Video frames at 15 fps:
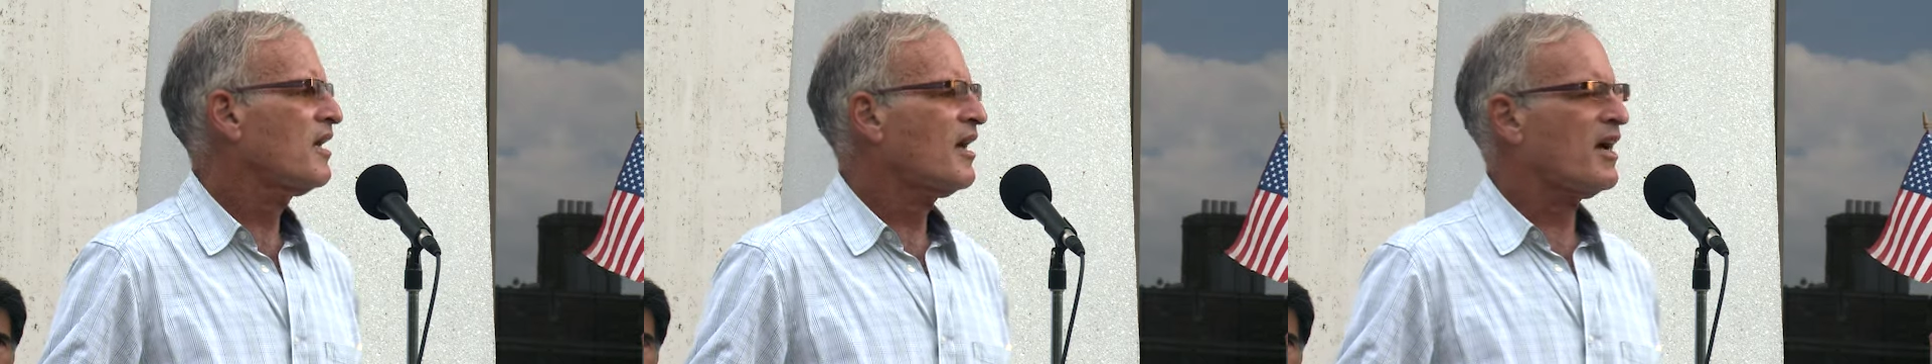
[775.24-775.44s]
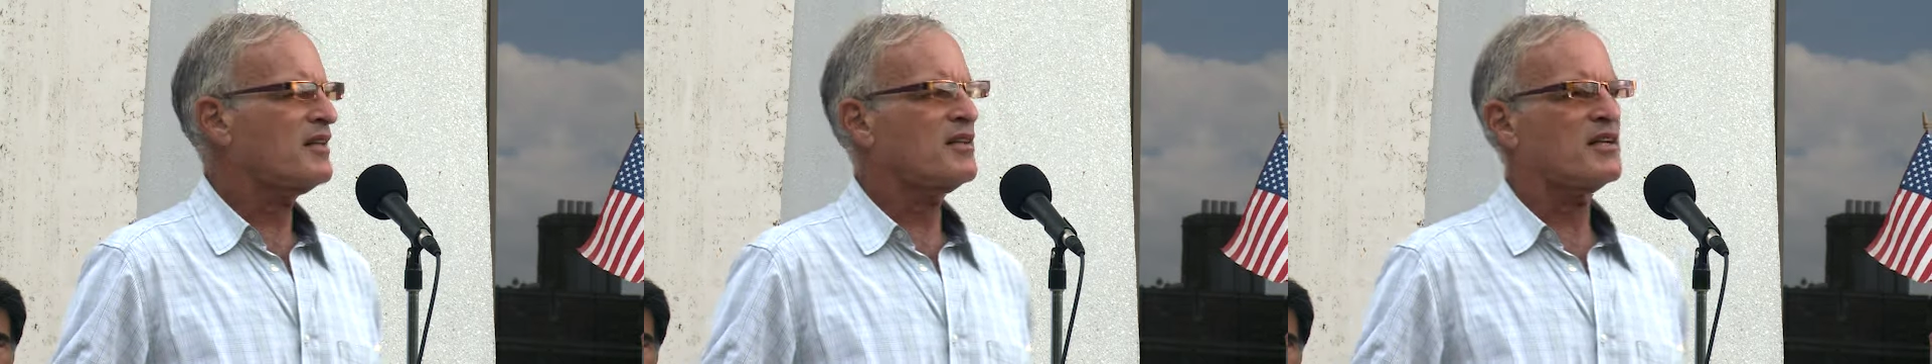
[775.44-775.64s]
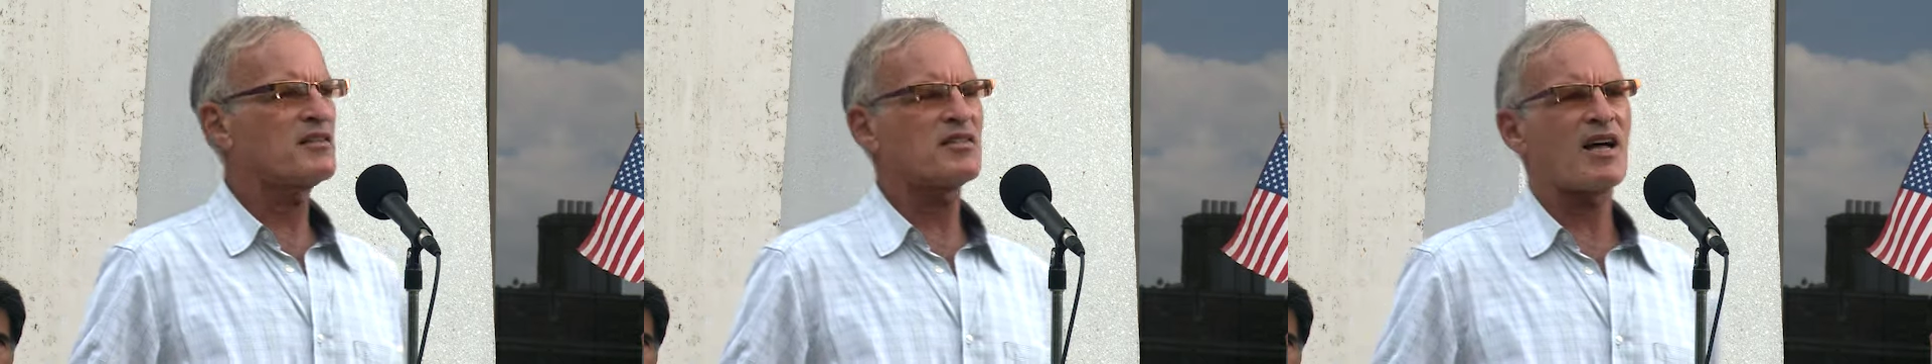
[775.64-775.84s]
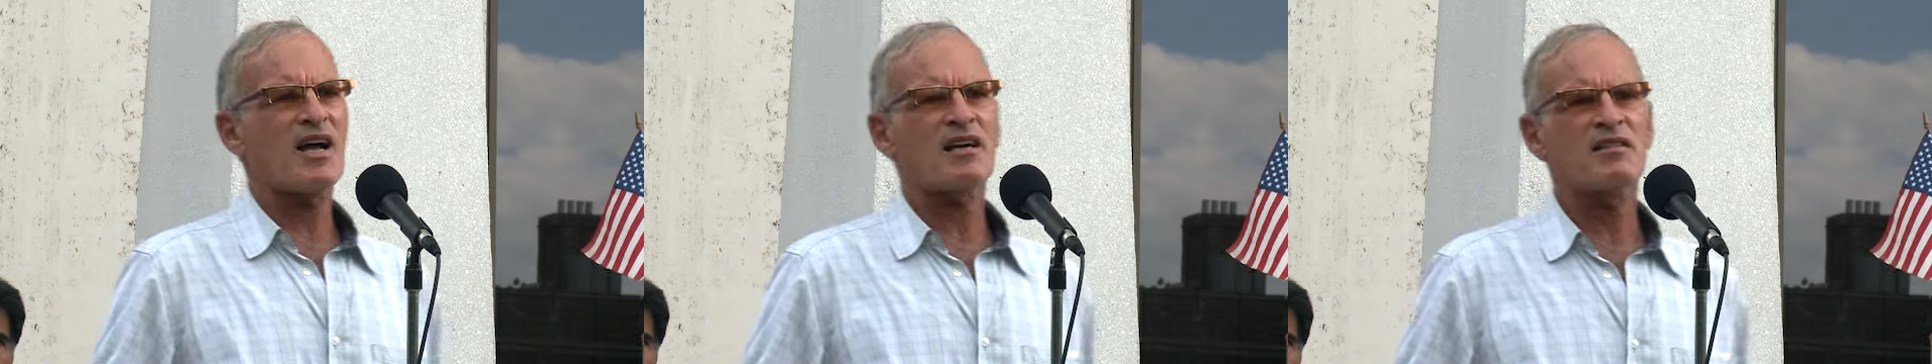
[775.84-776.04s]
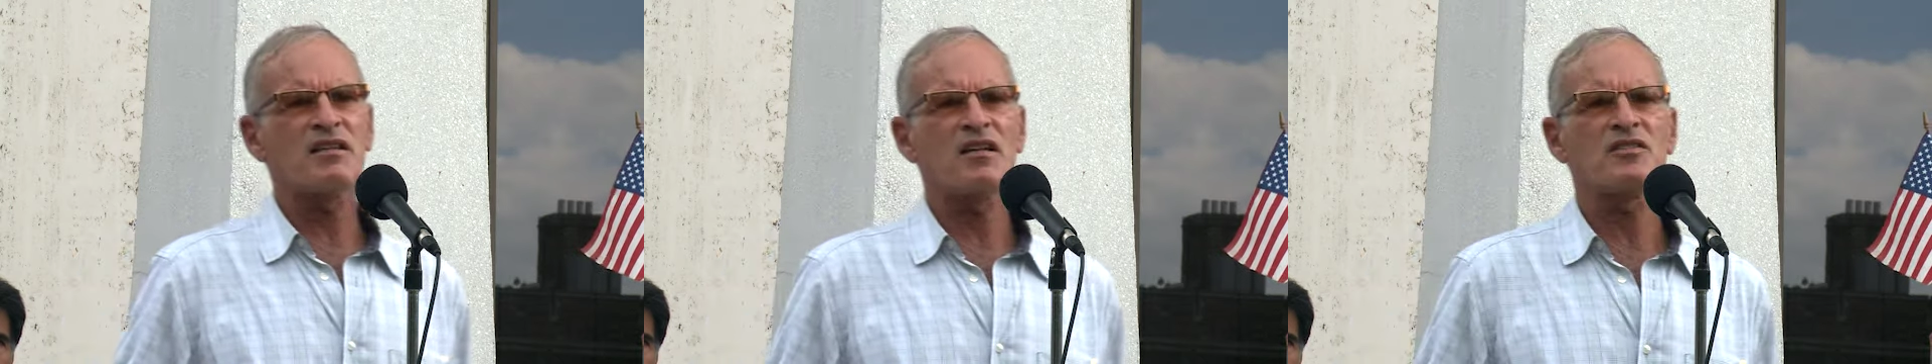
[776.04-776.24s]
And
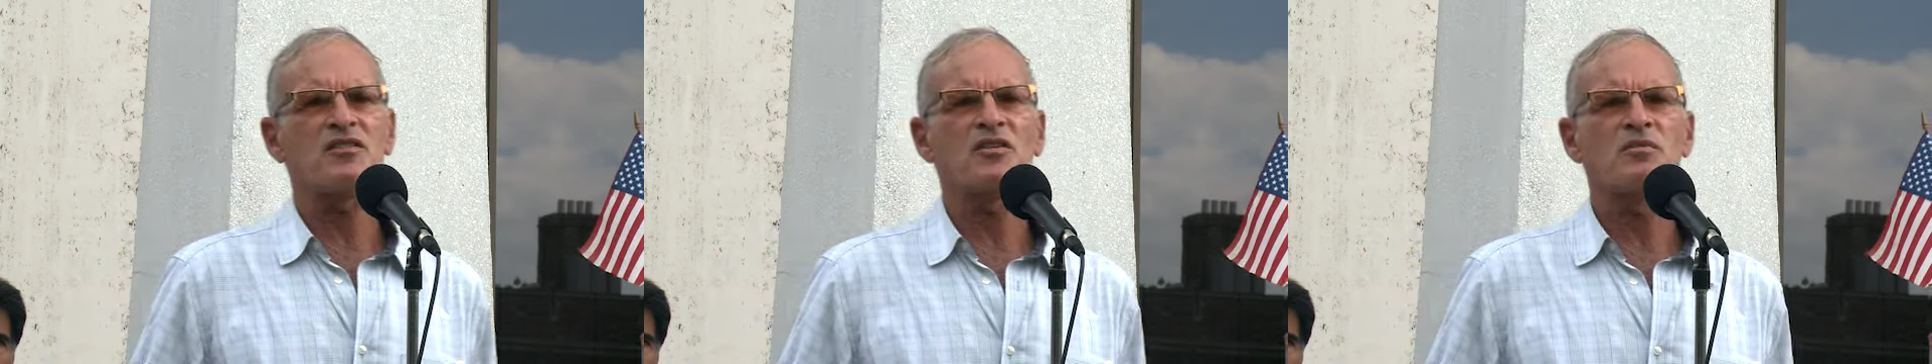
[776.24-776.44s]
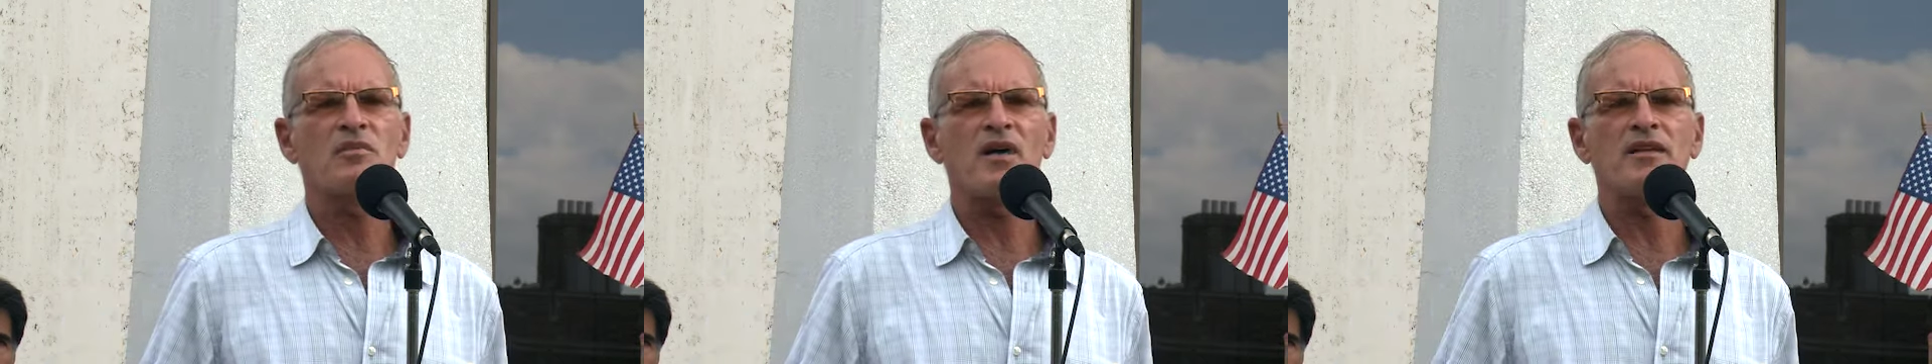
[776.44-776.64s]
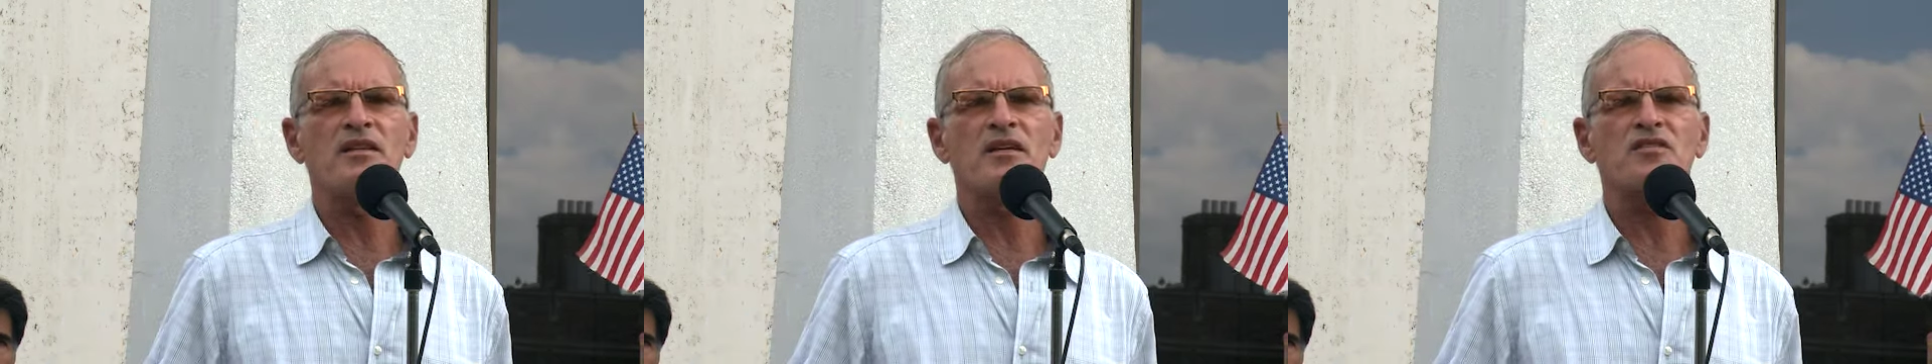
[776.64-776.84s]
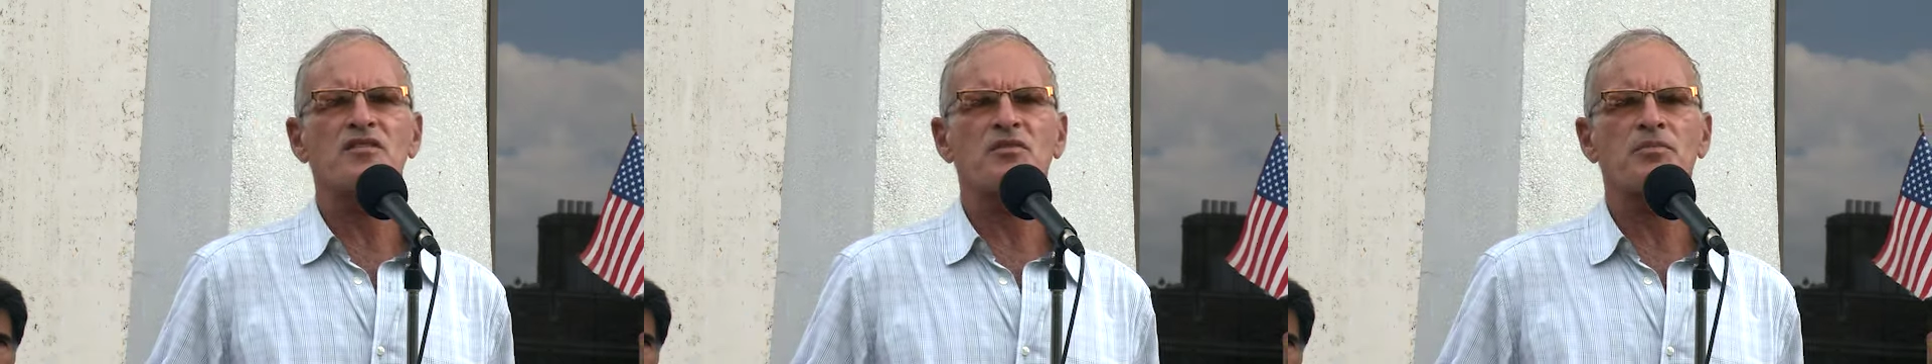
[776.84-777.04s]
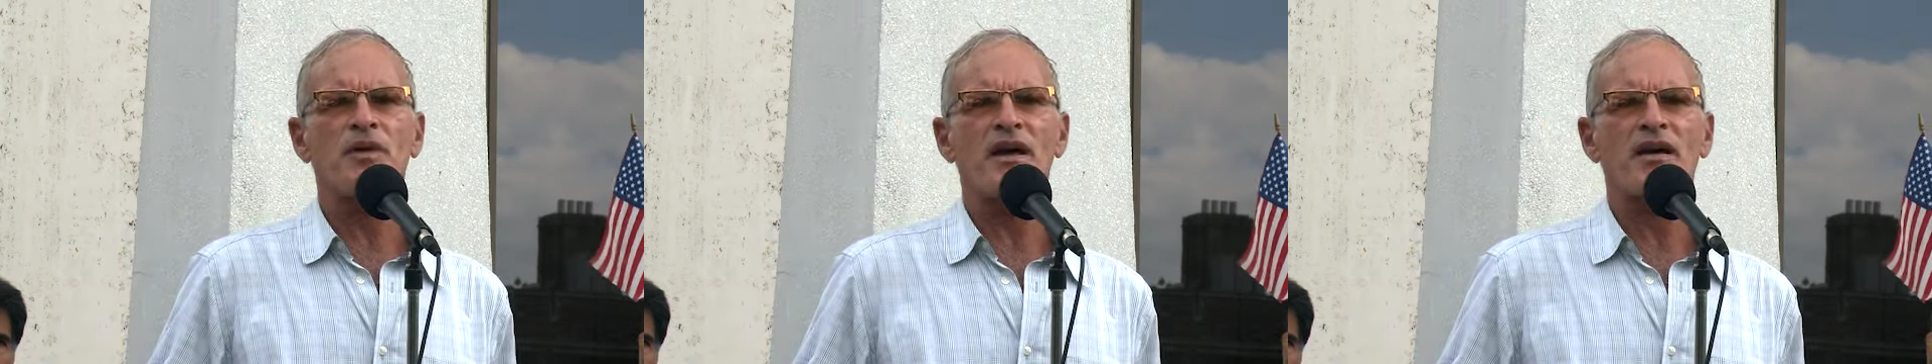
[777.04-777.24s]
exactly as you might
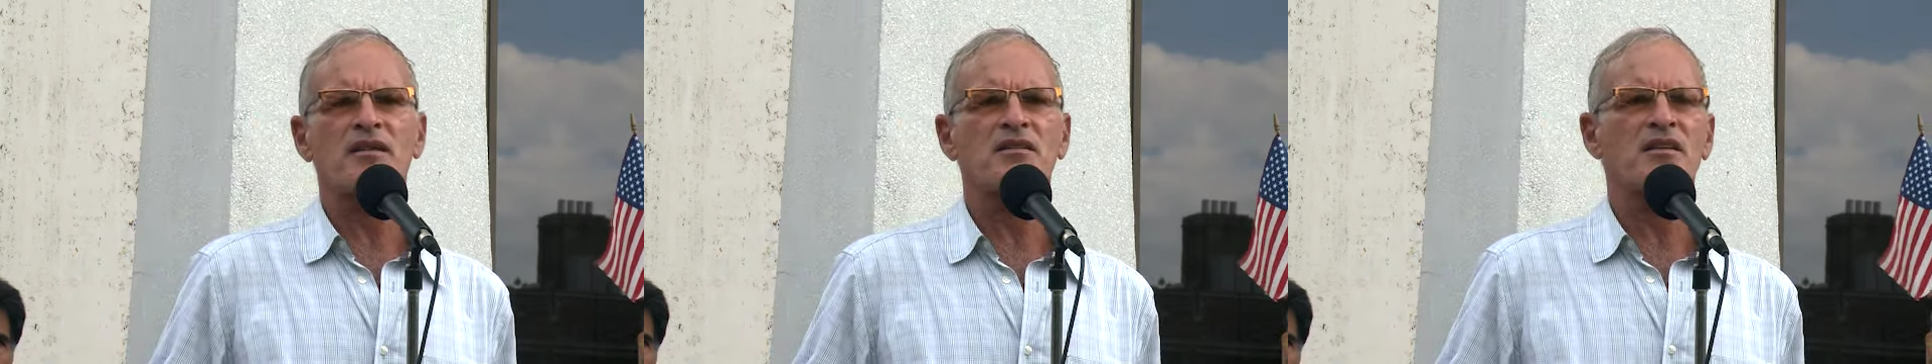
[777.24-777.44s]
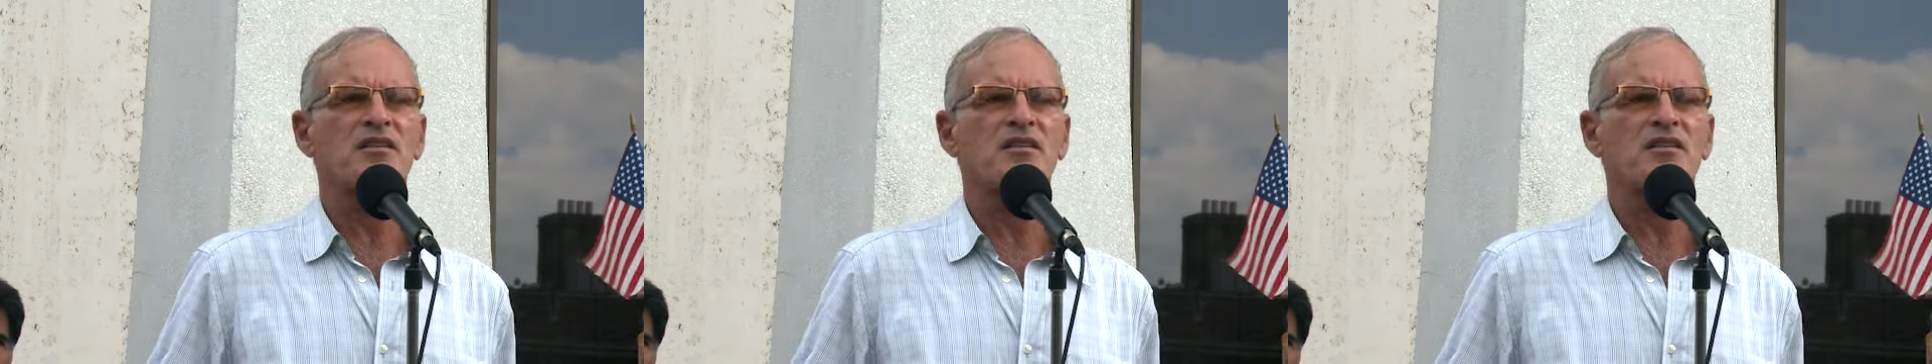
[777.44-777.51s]
expect,